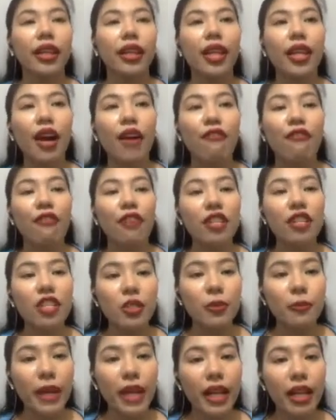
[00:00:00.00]
Now, for
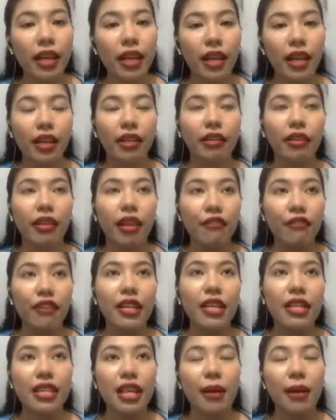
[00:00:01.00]
spelling, take for
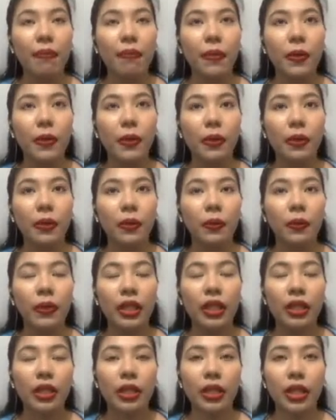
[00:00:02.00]
example,
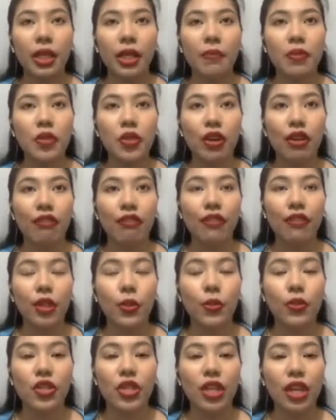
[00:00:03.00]
with the terms of
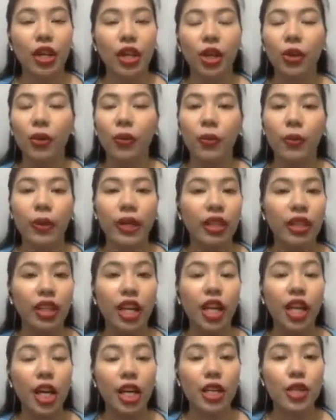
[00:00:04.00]
using or with
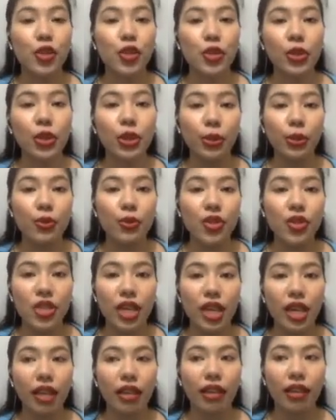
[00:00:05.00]
regards to using the